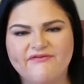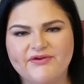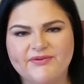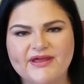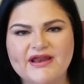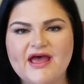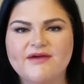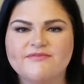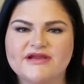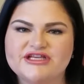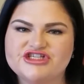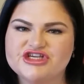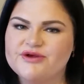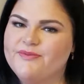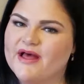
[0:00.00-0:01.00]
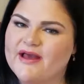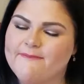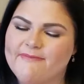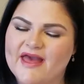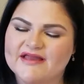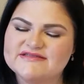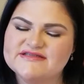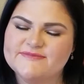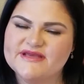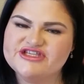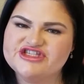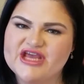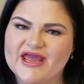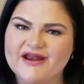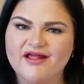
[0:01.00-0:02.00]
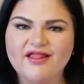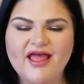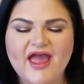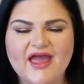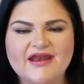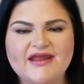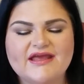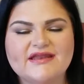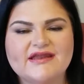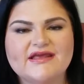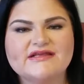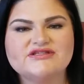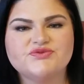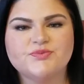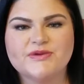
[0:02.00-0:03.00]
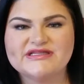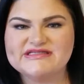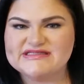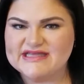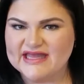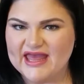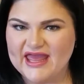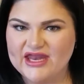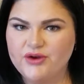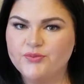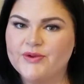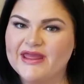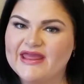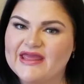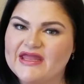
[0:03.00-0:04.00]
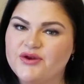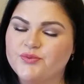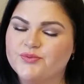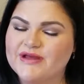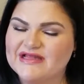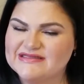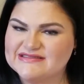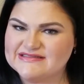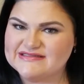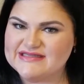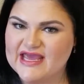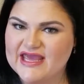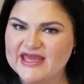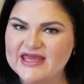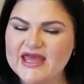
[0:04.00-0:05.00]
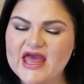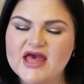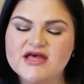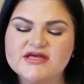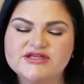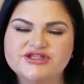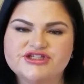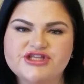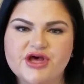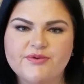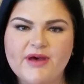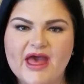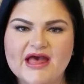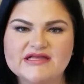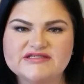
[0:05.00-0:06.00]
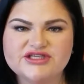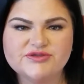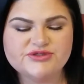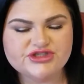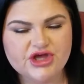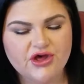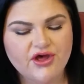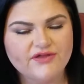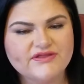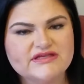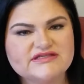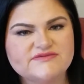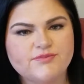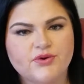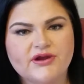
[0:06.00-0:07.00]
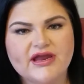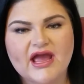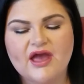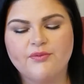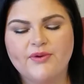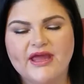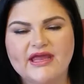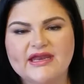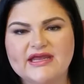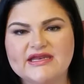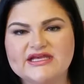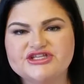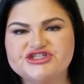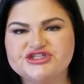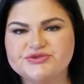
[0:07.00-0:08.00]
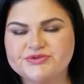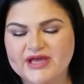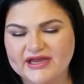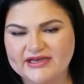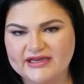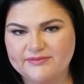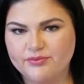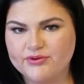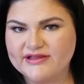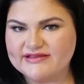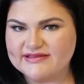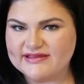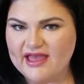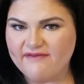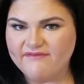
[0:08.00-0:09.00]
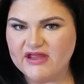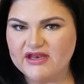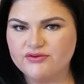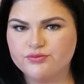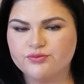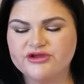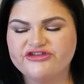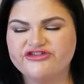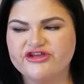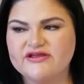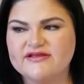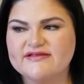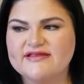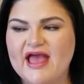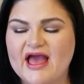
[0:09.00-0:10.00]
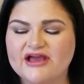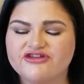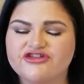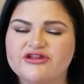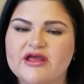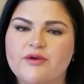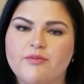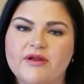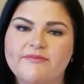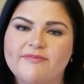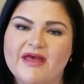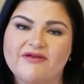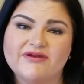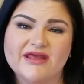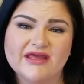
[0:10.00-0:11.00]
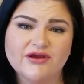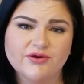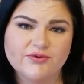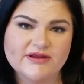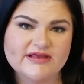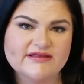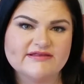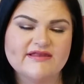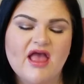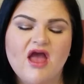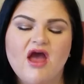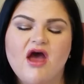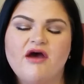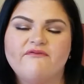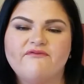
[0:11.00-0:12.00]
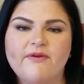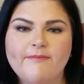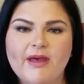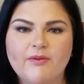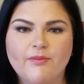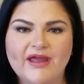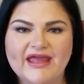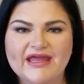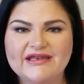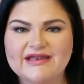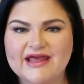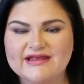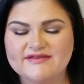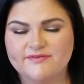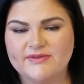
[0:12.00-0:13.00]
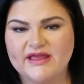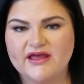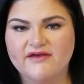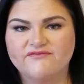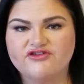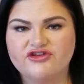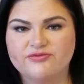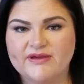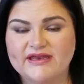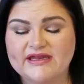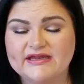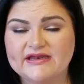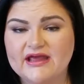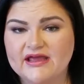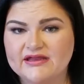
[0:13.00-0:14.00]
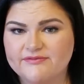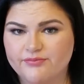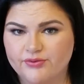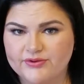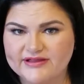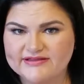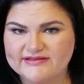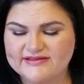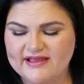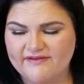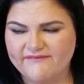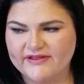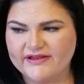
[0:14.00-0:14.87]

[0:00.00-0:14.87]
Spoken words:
everyone, I'm Rachel. Welcome back to my channel, and it is once again weigh-in Wednesday. So as you saw this morning, I weighed in at 290.7, which is actually a 1 pound increase from my weigh-in last week of 289.7.